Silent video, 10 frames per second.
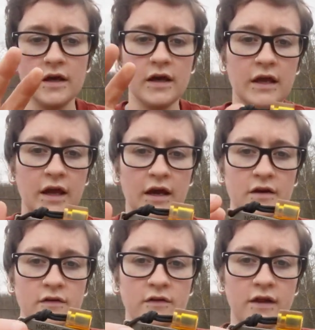
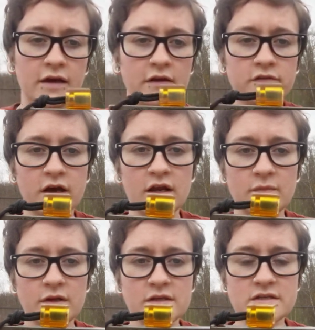And like I said, I
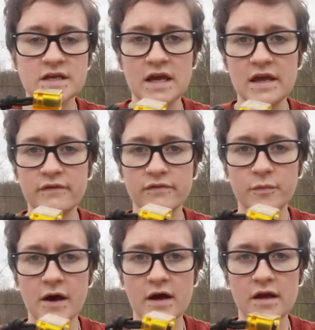mean, it saves
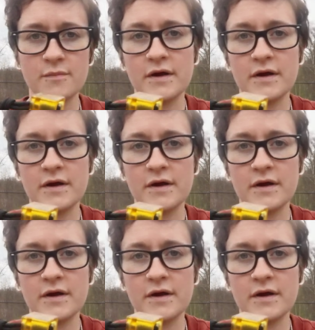my,